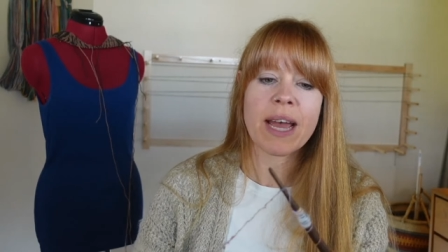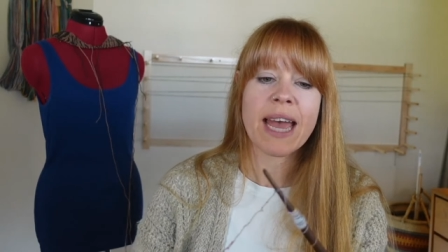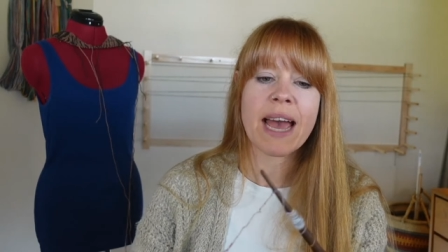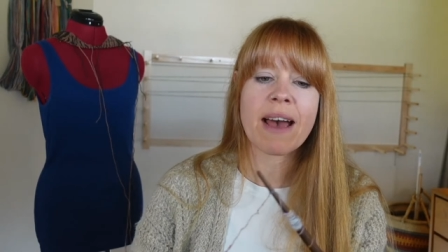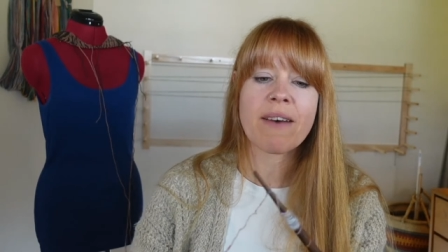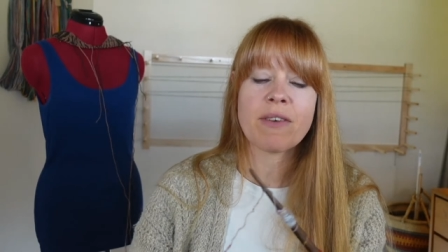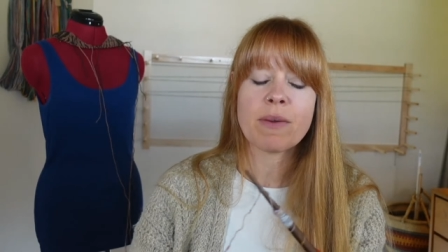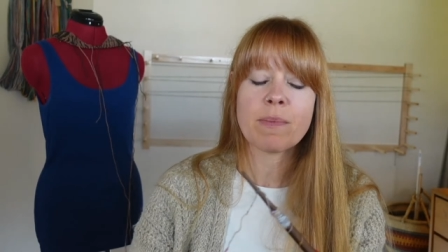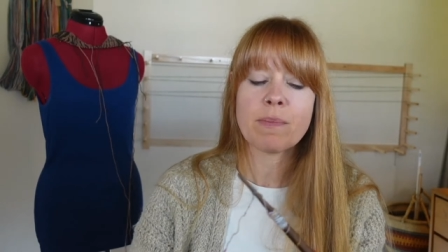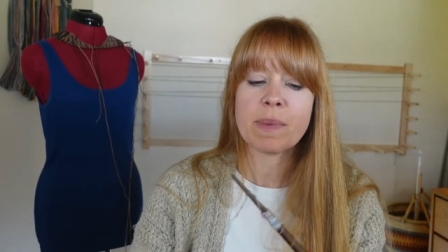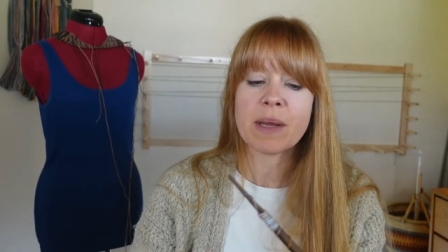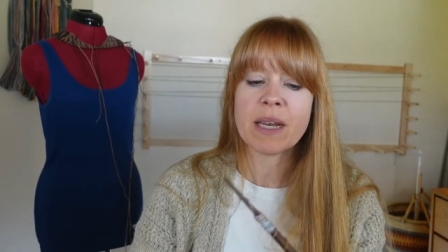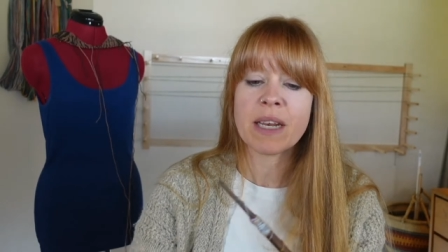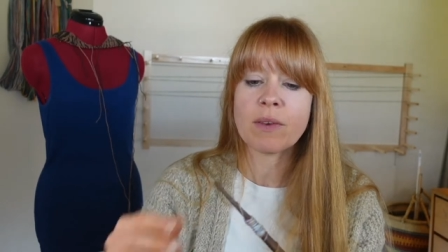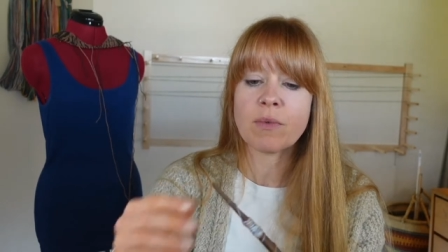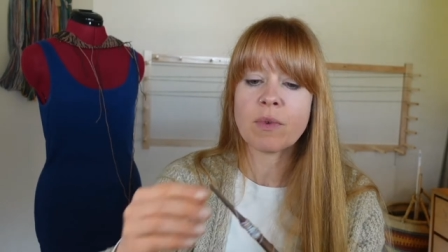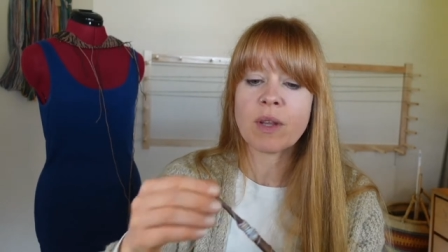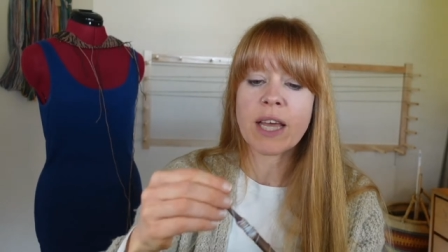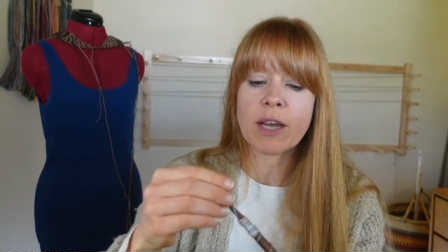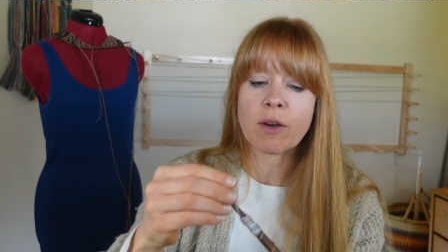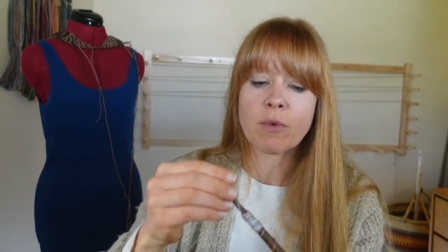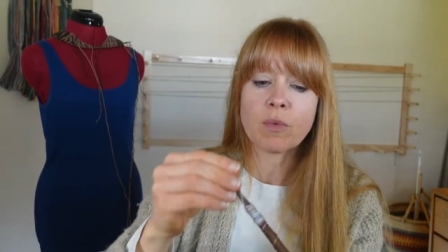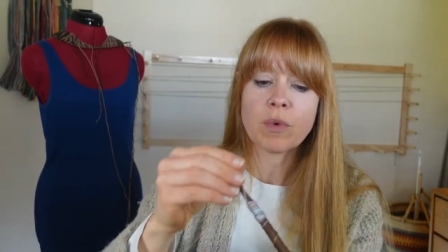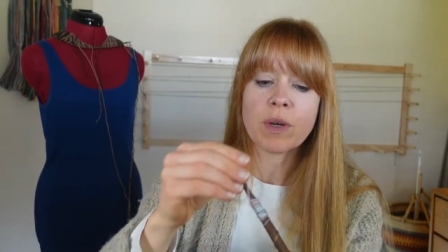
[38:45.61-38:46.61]
I haven't
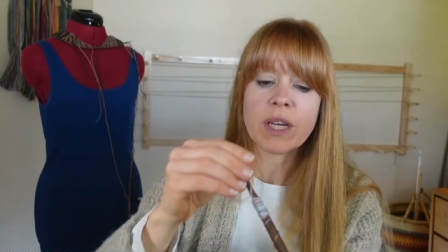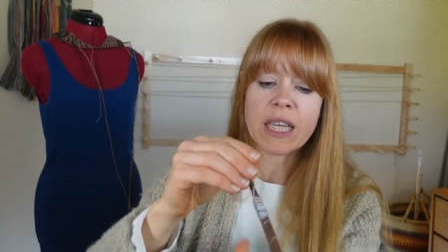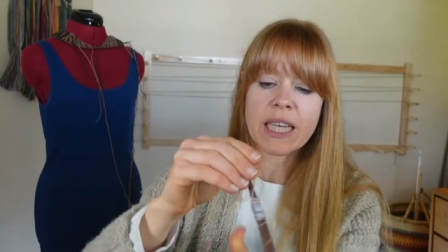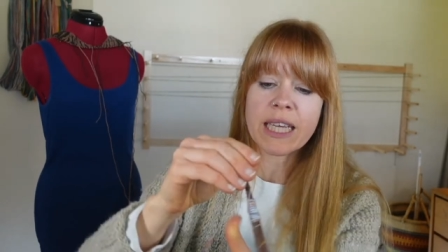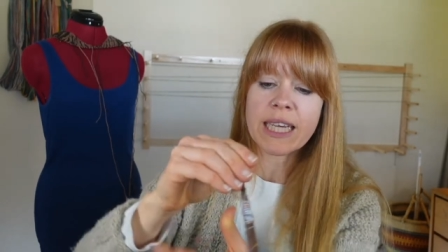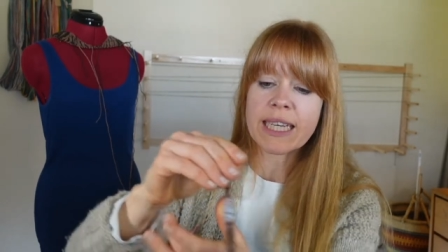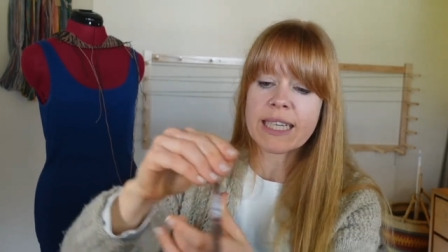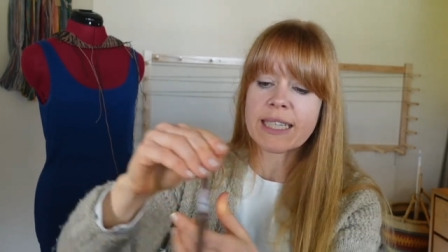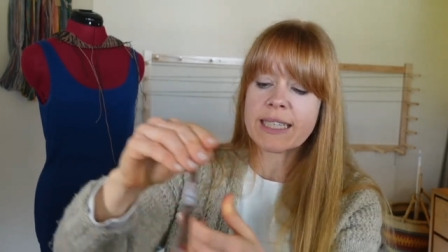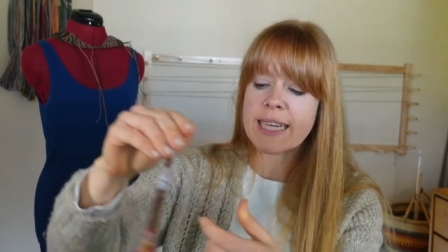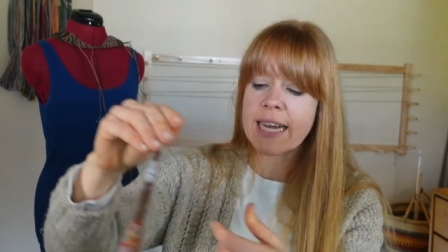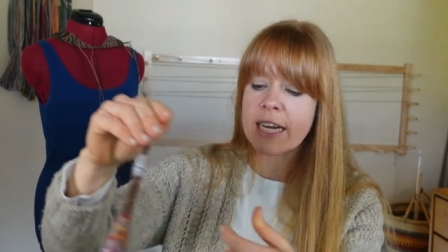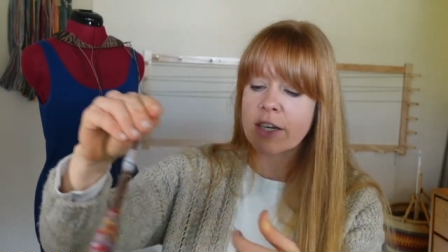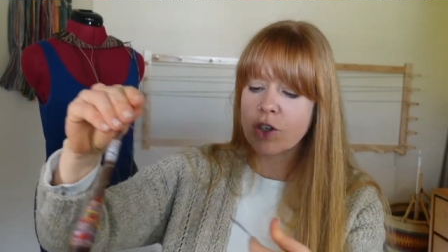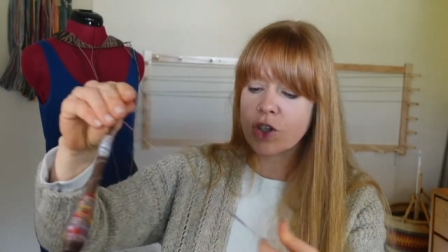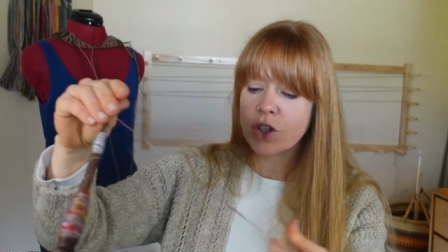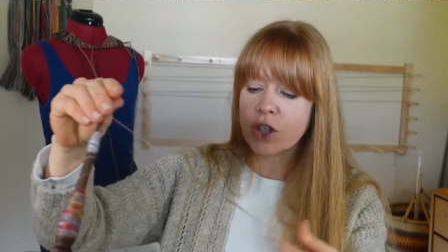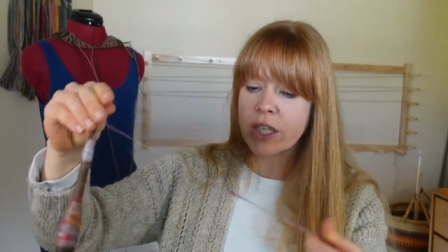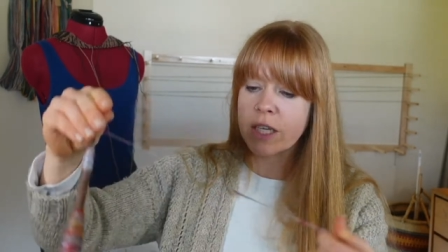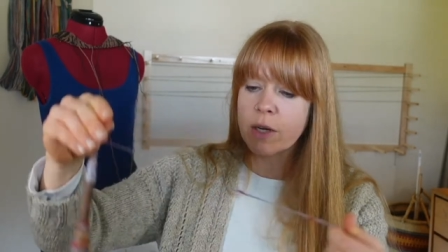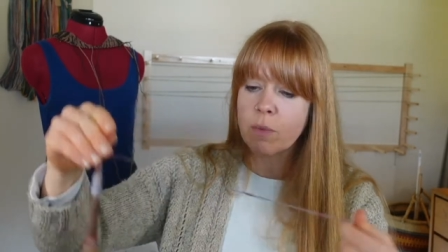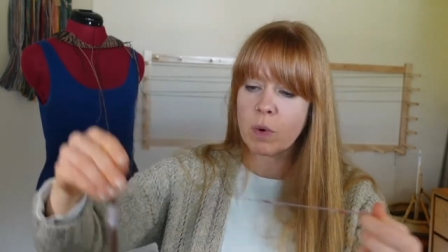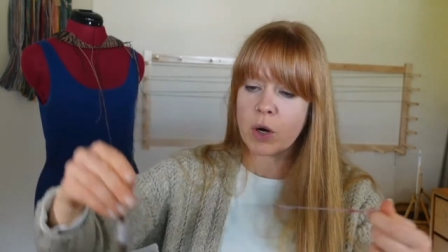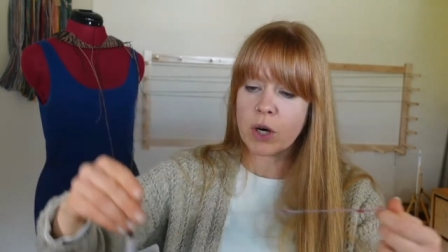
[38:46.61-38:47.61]
been like really
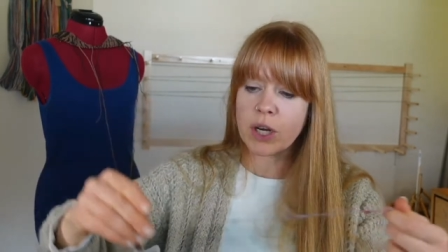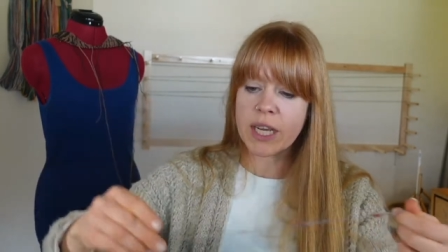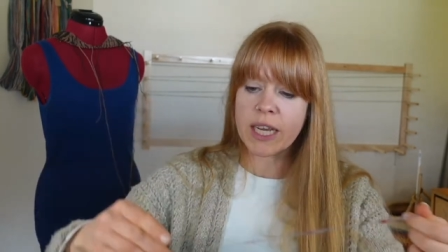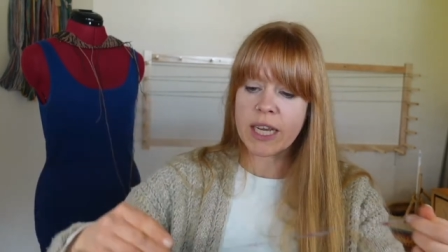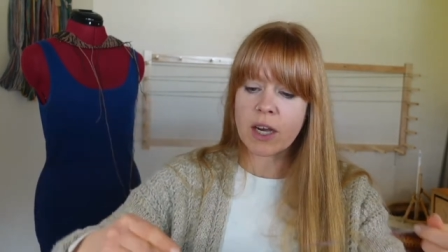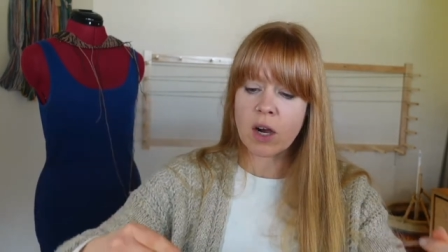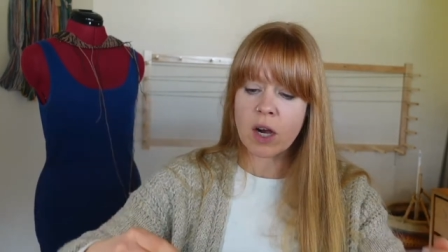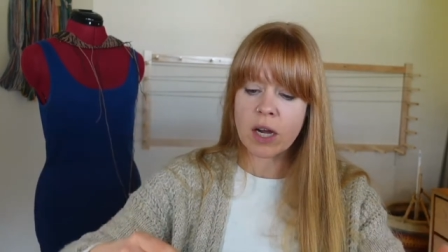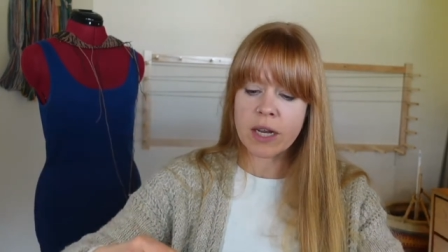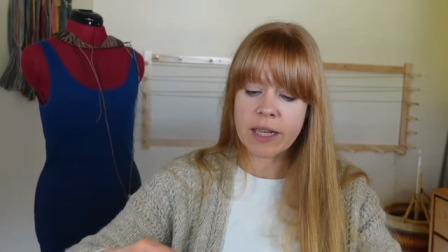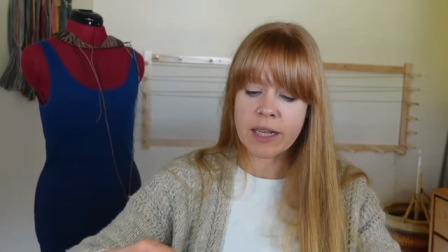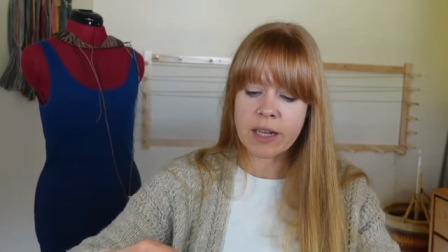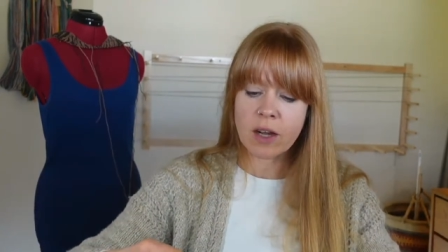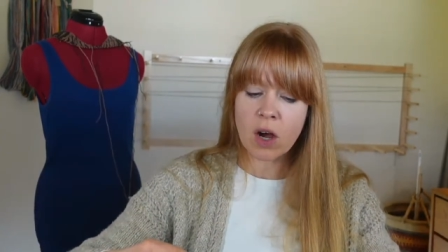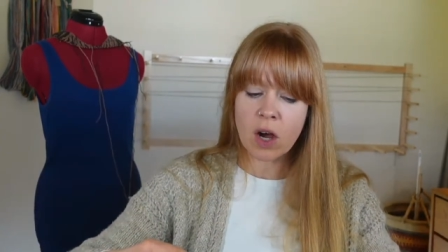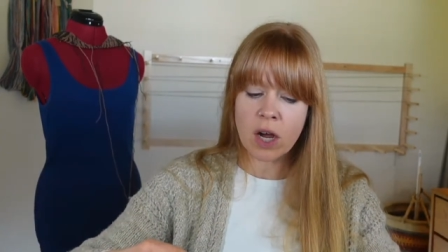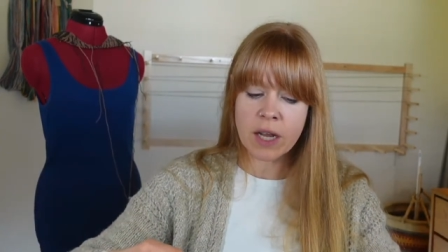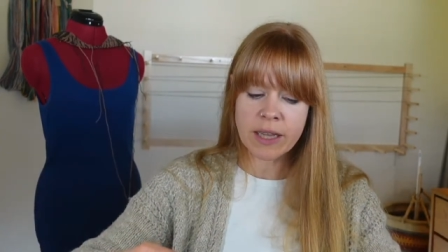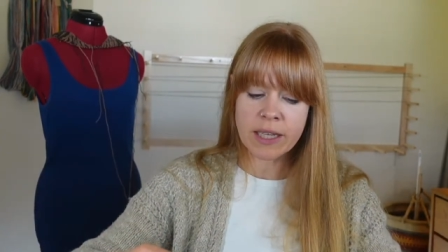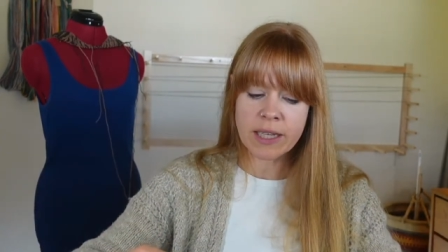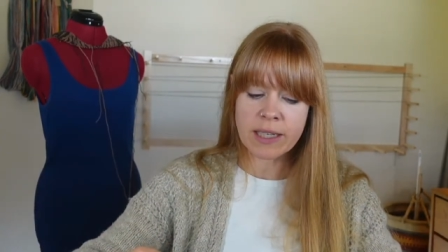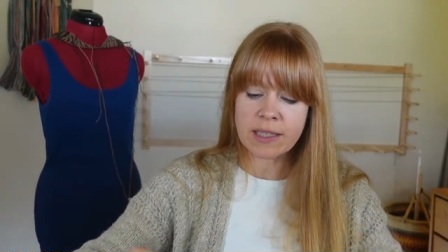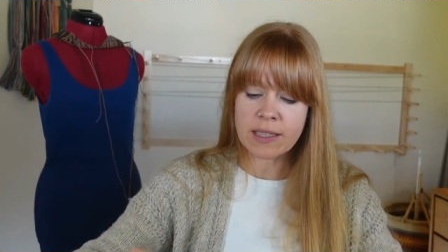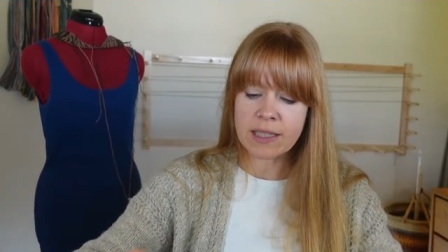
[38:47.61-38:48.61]
intentionally working on,
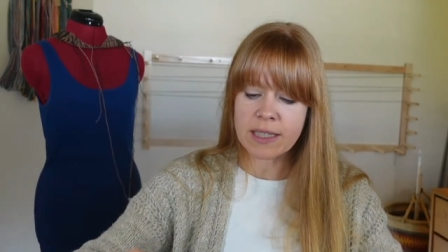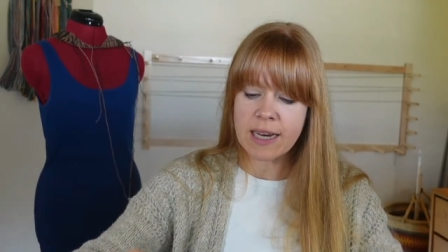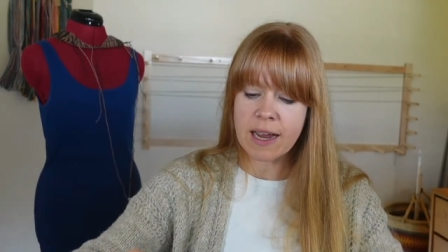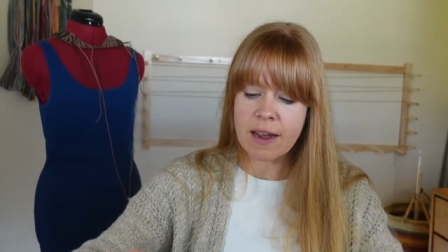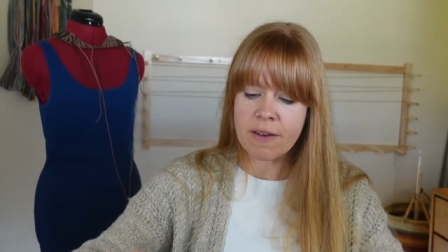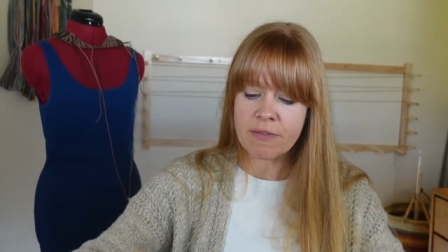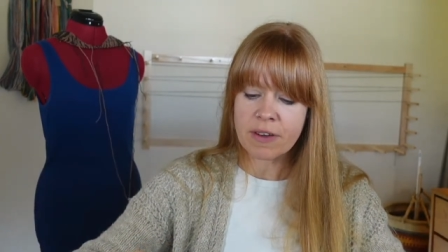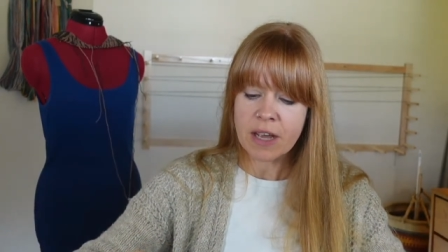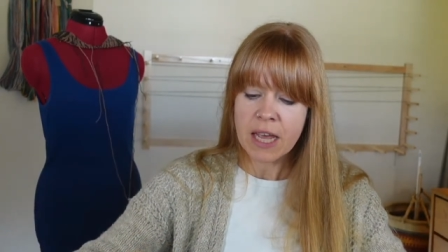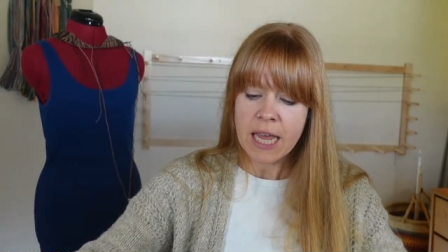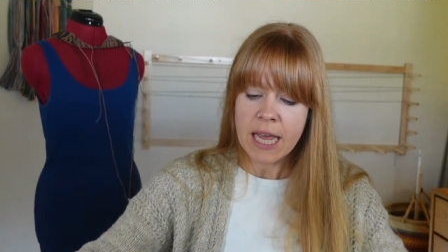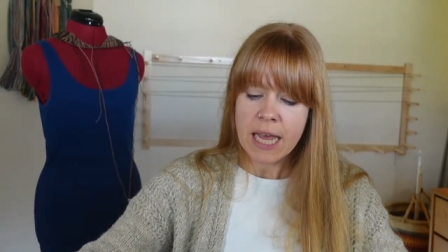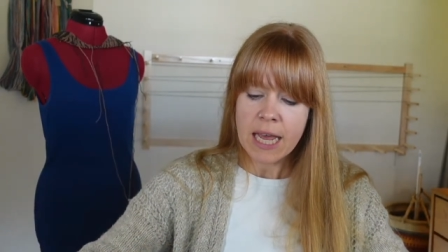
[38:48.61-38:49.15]
on this stuff